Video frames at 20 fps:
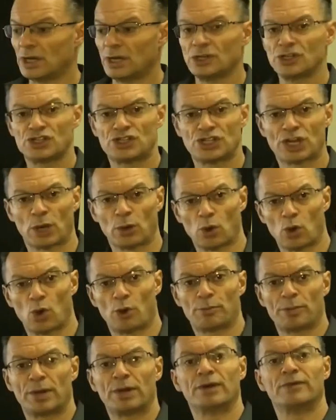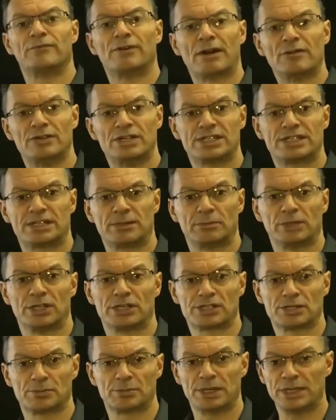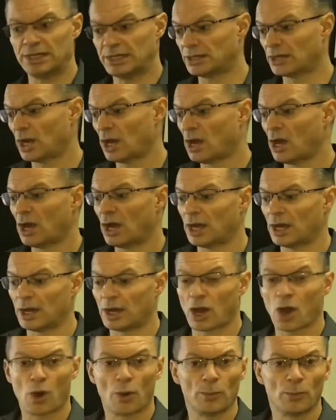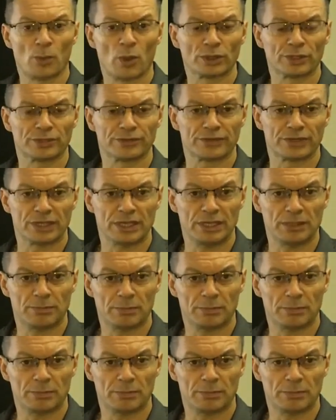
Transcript: show up very similar to being on one of the